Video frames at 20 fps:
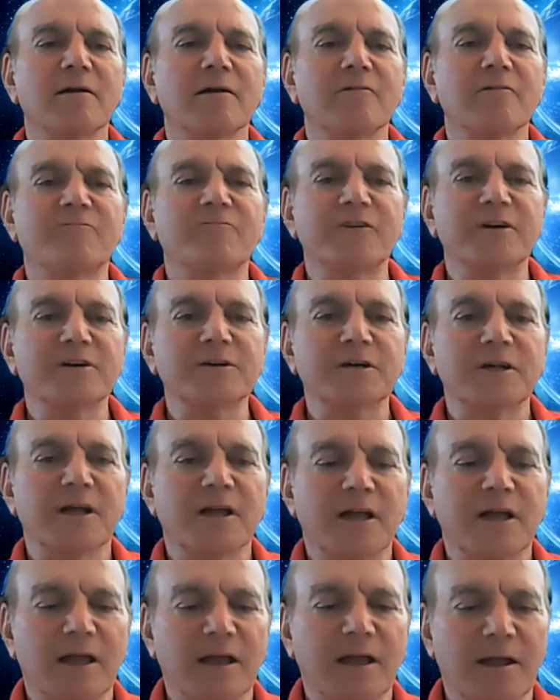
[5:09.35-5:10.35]

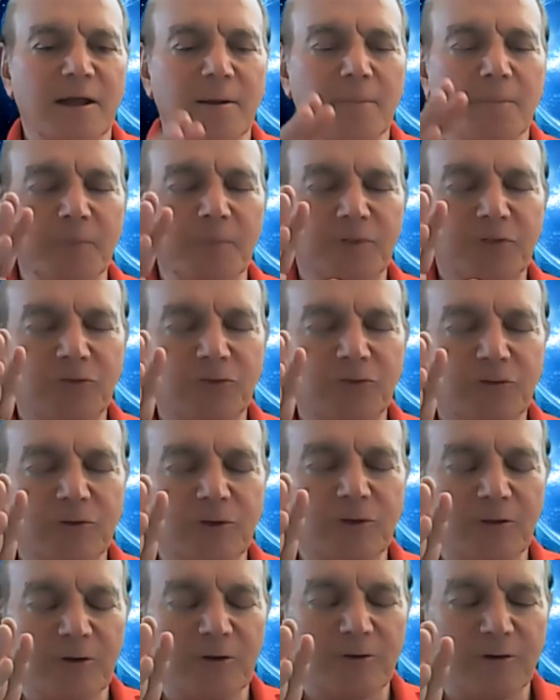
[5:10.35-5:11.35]
very,
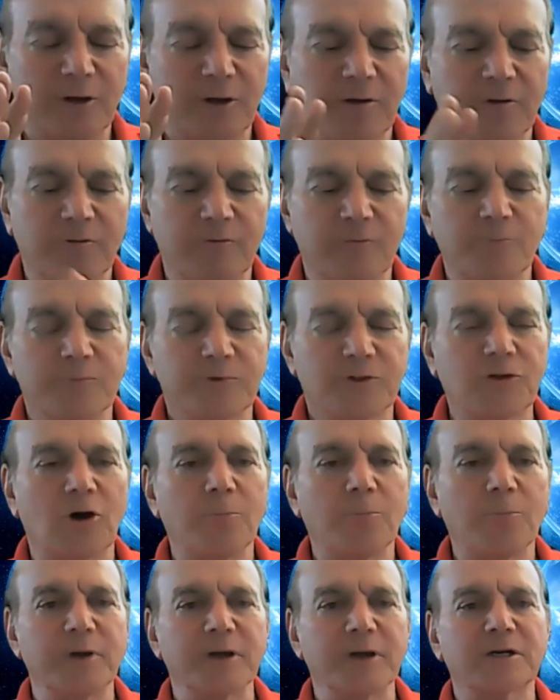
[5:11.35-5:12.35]

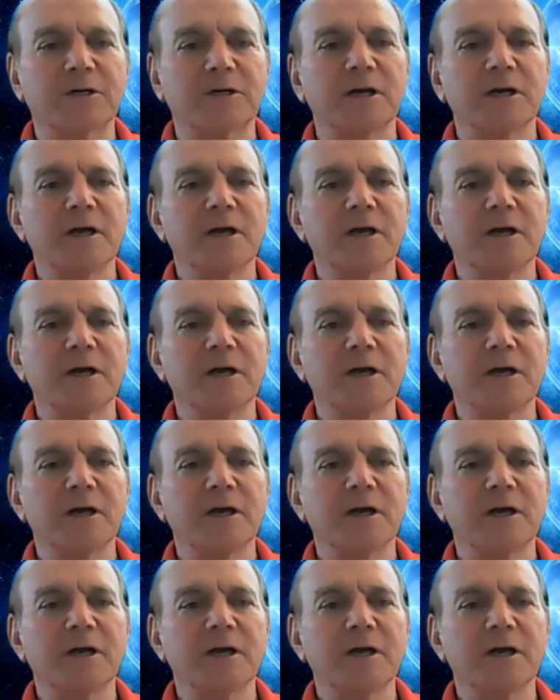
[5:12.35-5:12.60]
topic